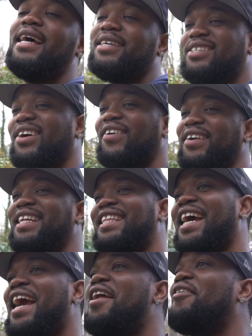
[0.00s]
that's the only
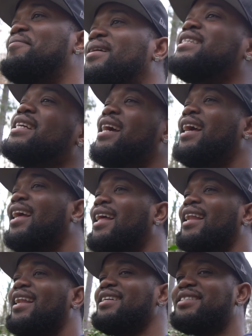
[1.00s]
thing I don't miss.
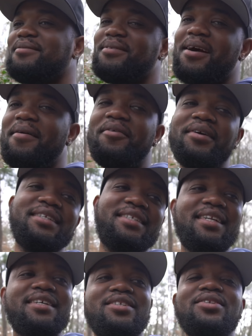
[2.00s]
Like sometimes I want to
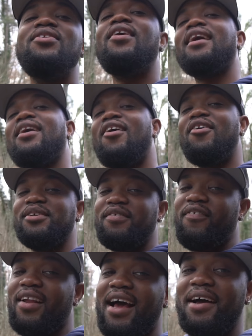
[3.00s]
see the snow, I could always
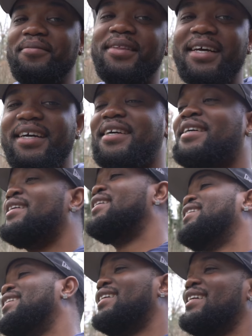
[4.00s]
fly up there
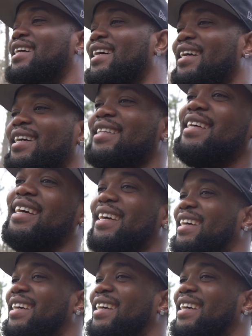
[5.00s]
and